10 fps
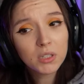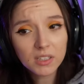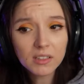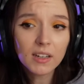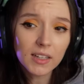But
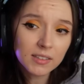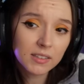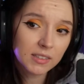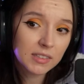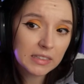in the
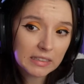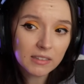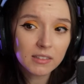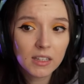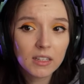last
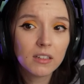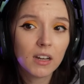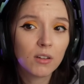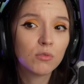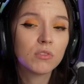scenes there,
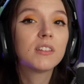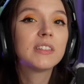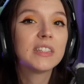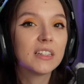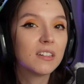I could
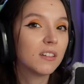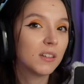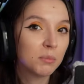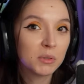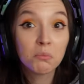see a
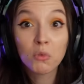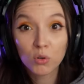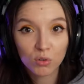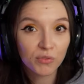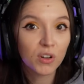little bit more of